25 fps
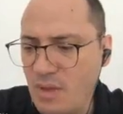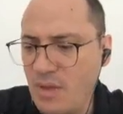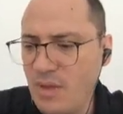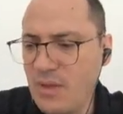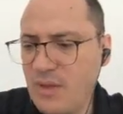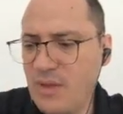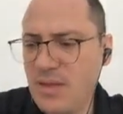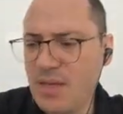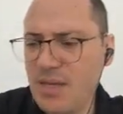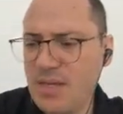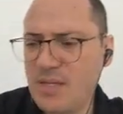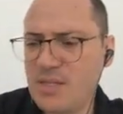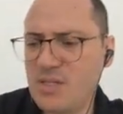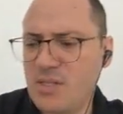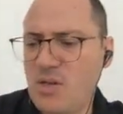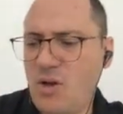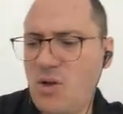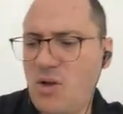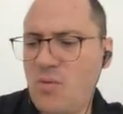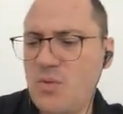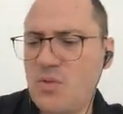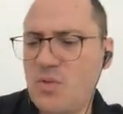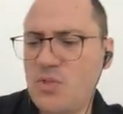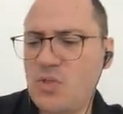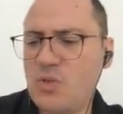think it's
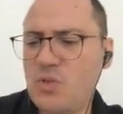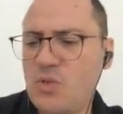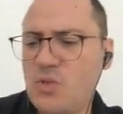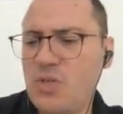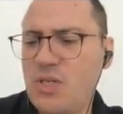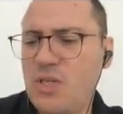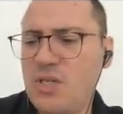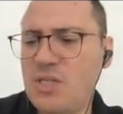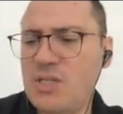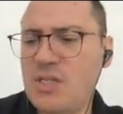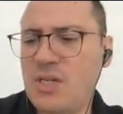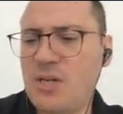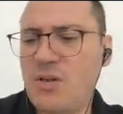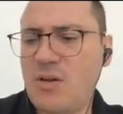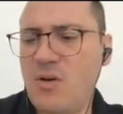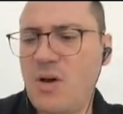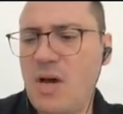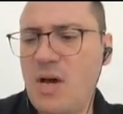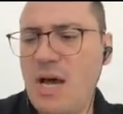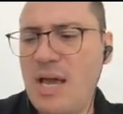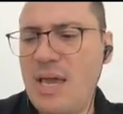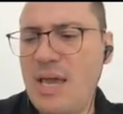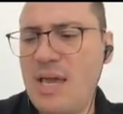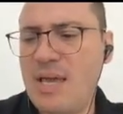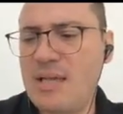almost 2 years ago,
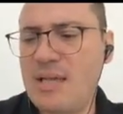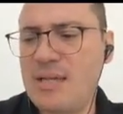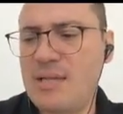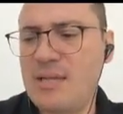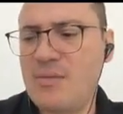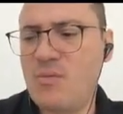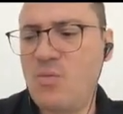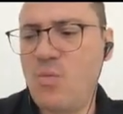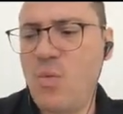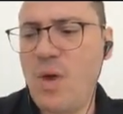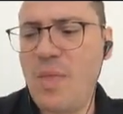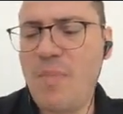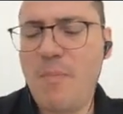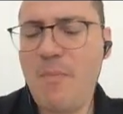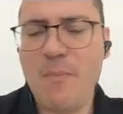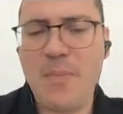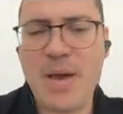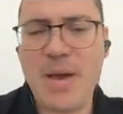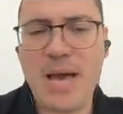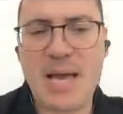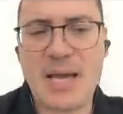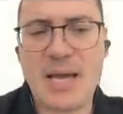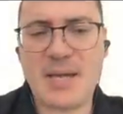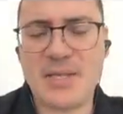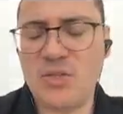I went
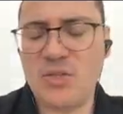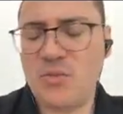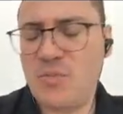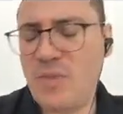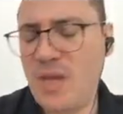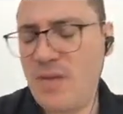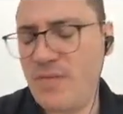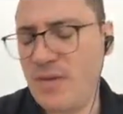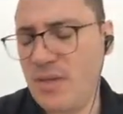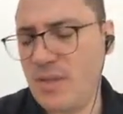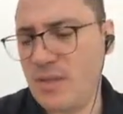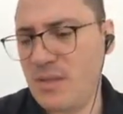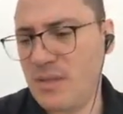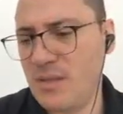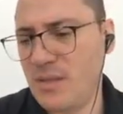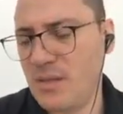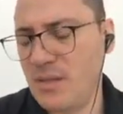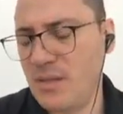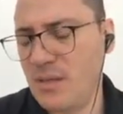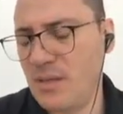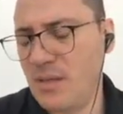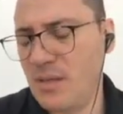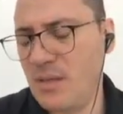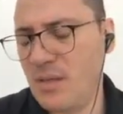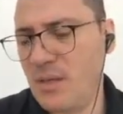back to Maven
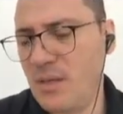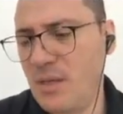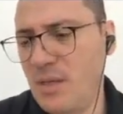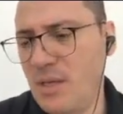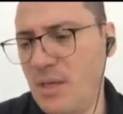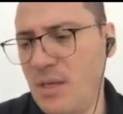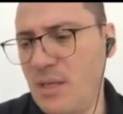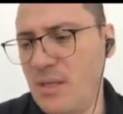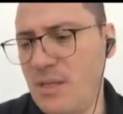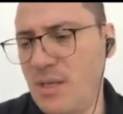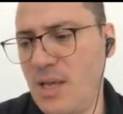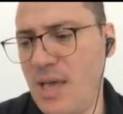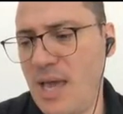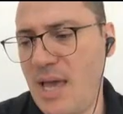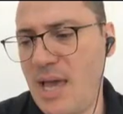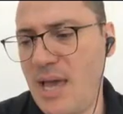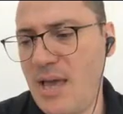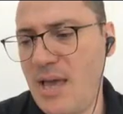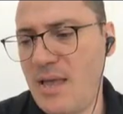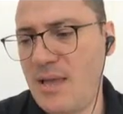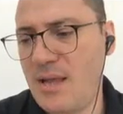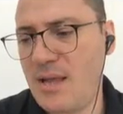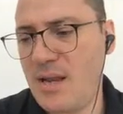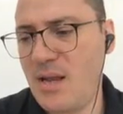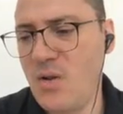and
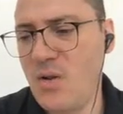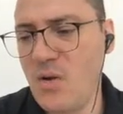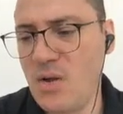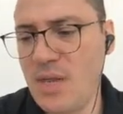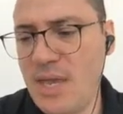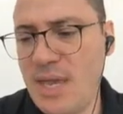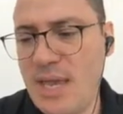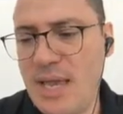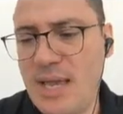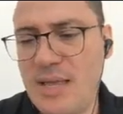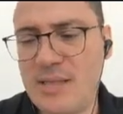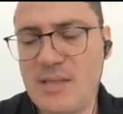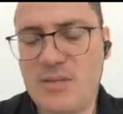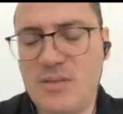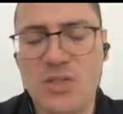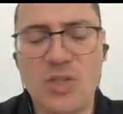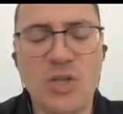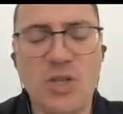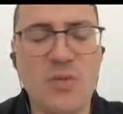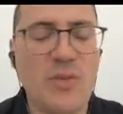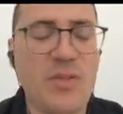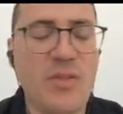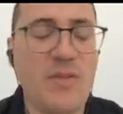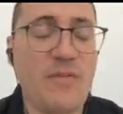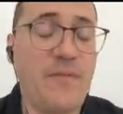had a look at
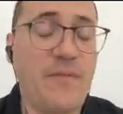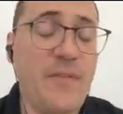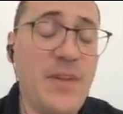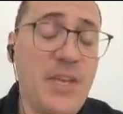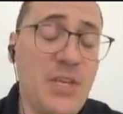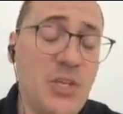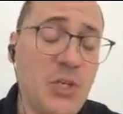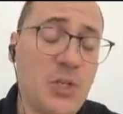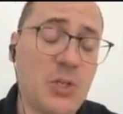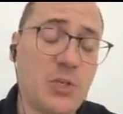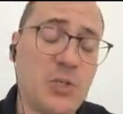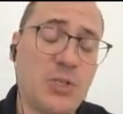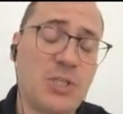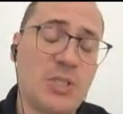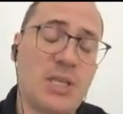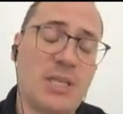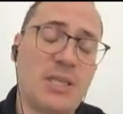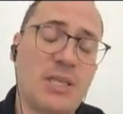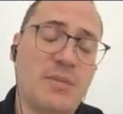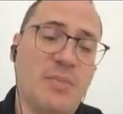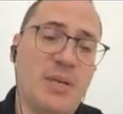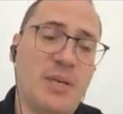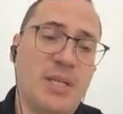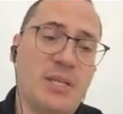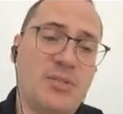some of the features
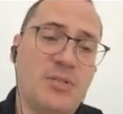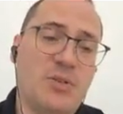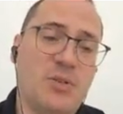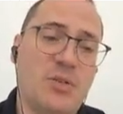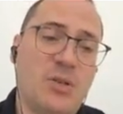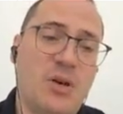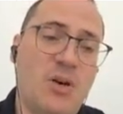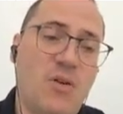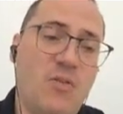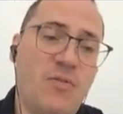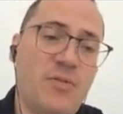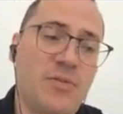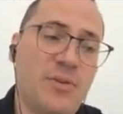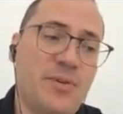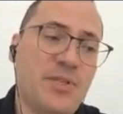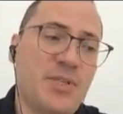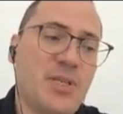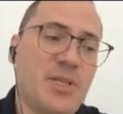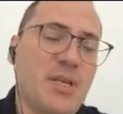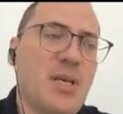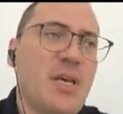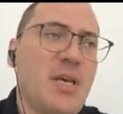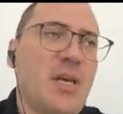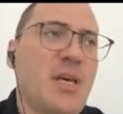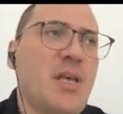that the build tool
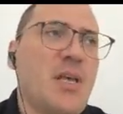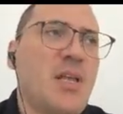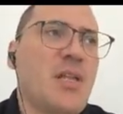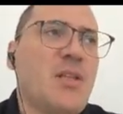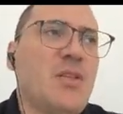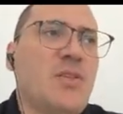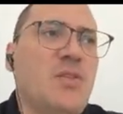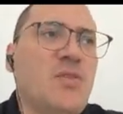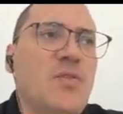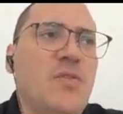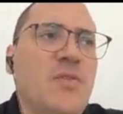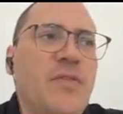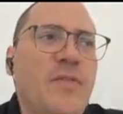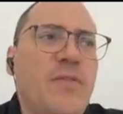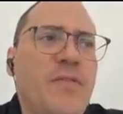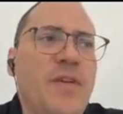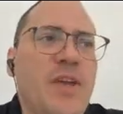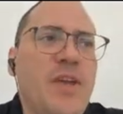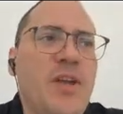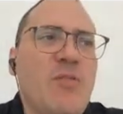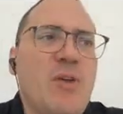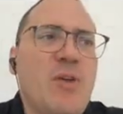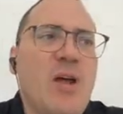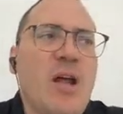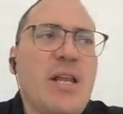offers to
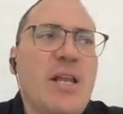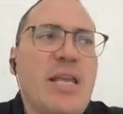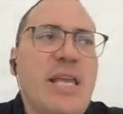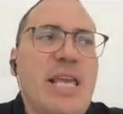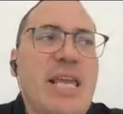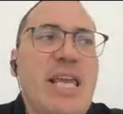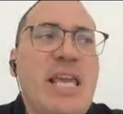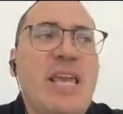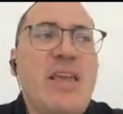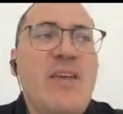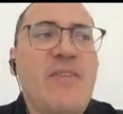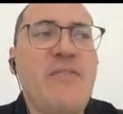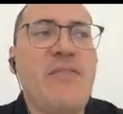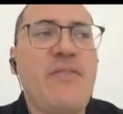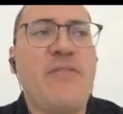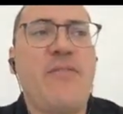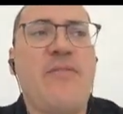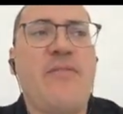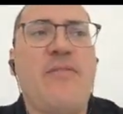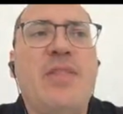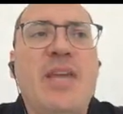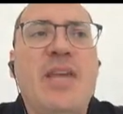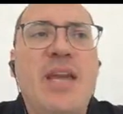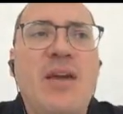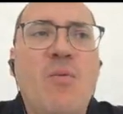figure out
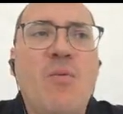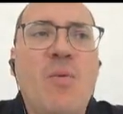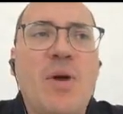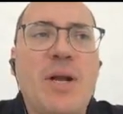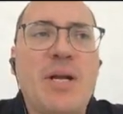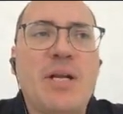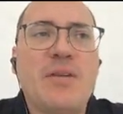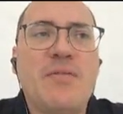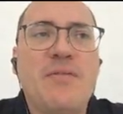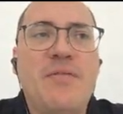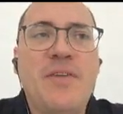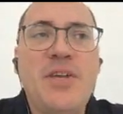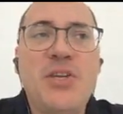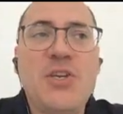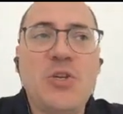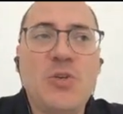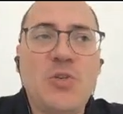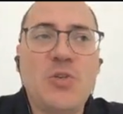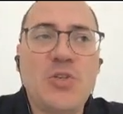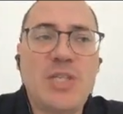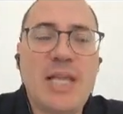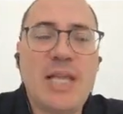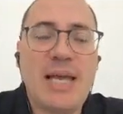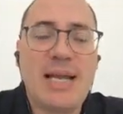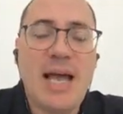if there were
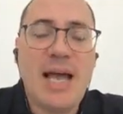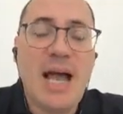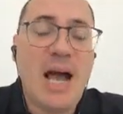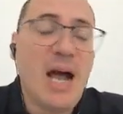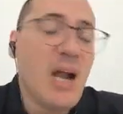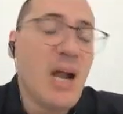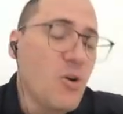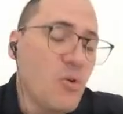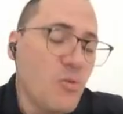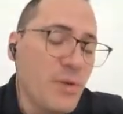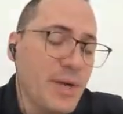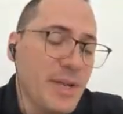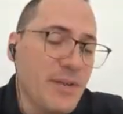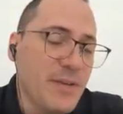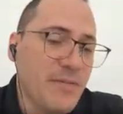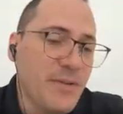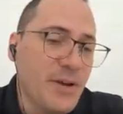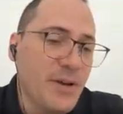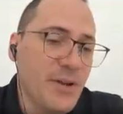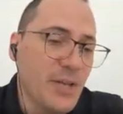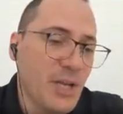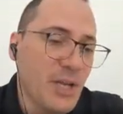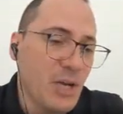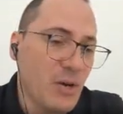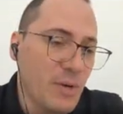features that are already
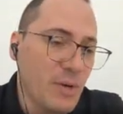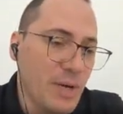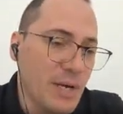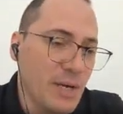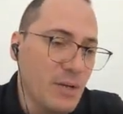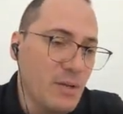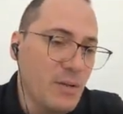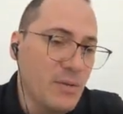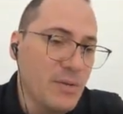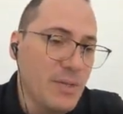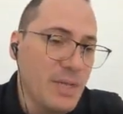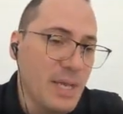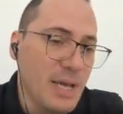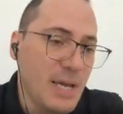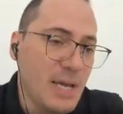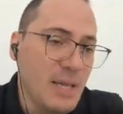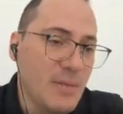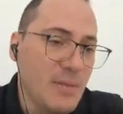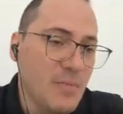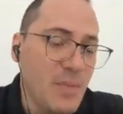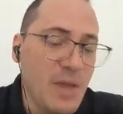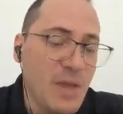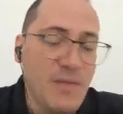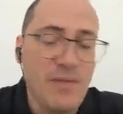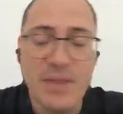found in Gradle
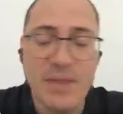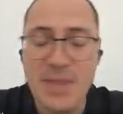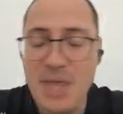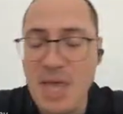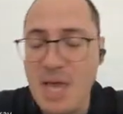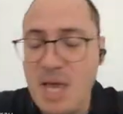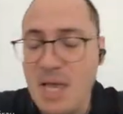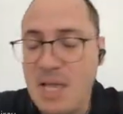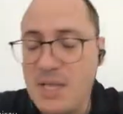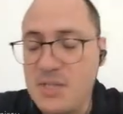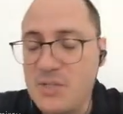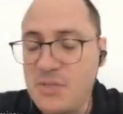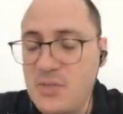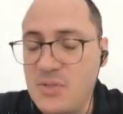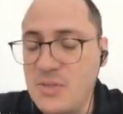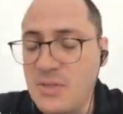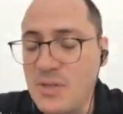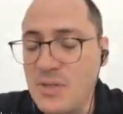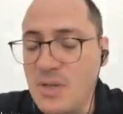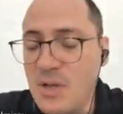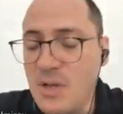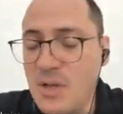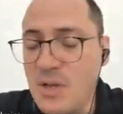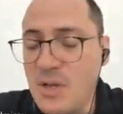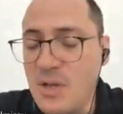that Maven has,
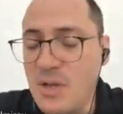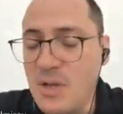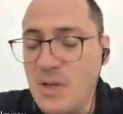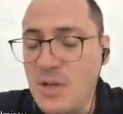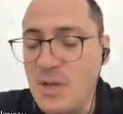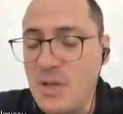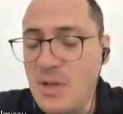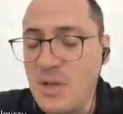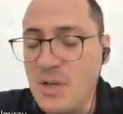or there